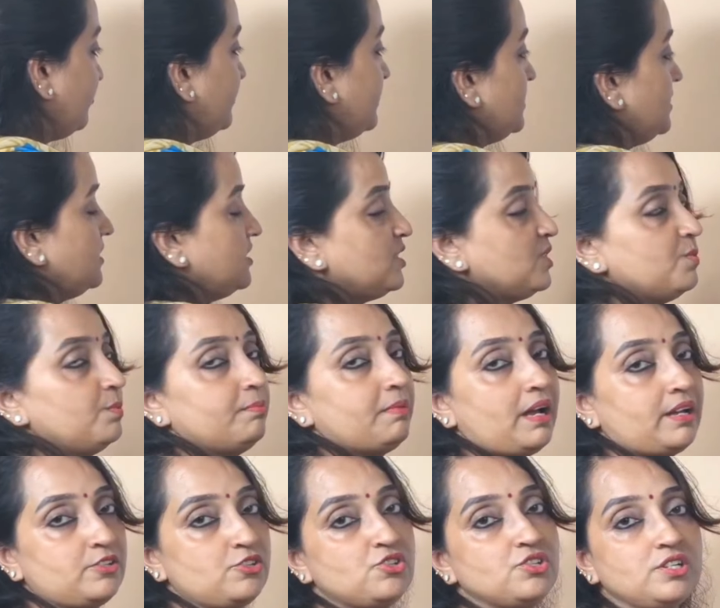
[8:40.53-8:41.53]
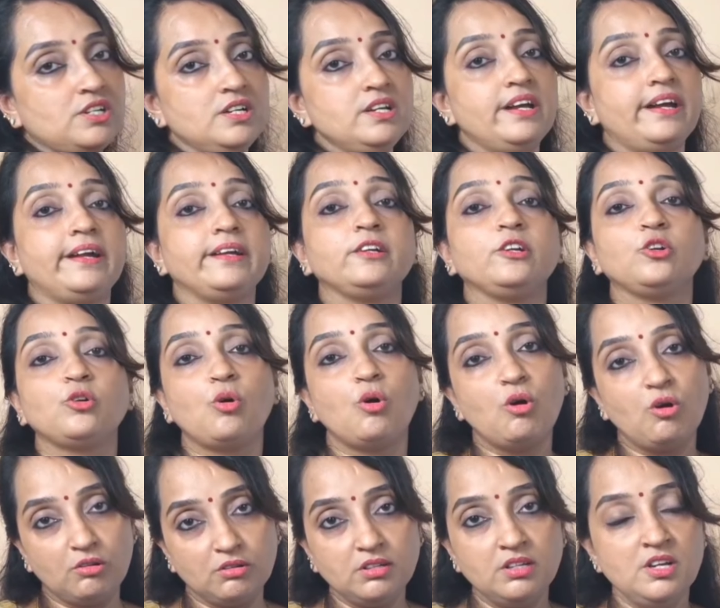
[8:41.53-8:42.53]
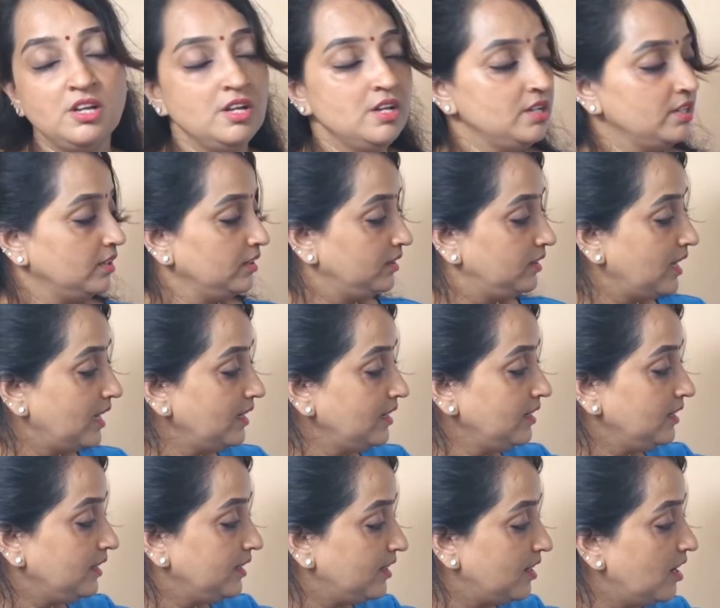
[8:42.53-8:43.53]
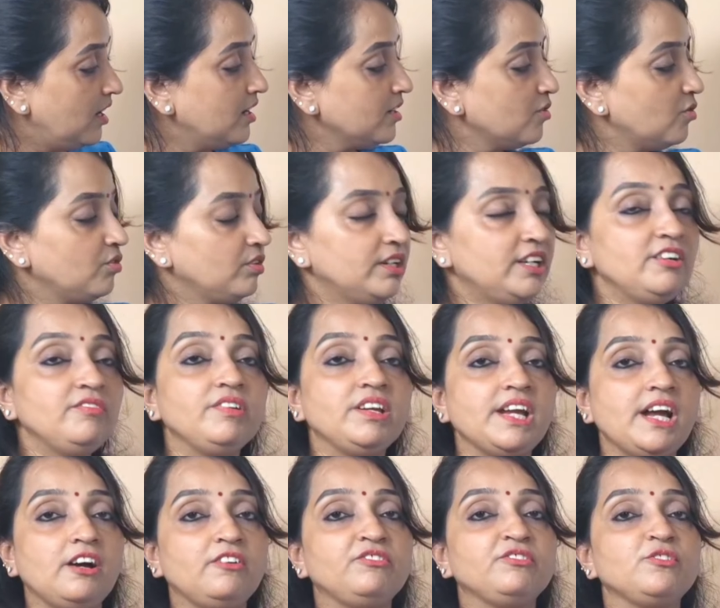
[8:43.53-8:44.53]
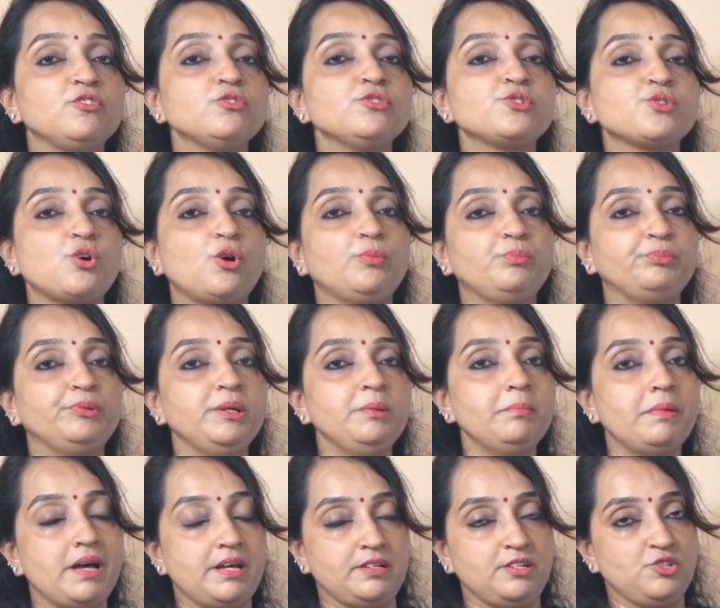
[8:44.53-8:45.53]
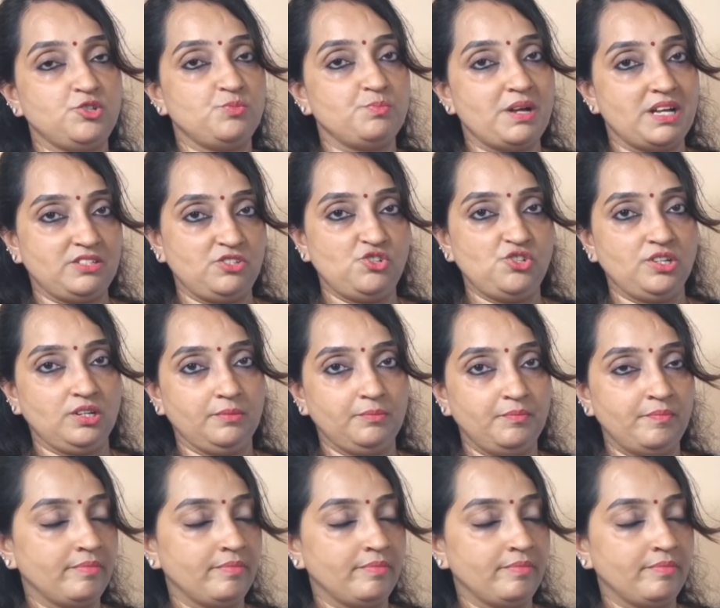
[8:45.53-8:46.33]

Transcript: these matching at all. Then here only we have to stop the marriage matching.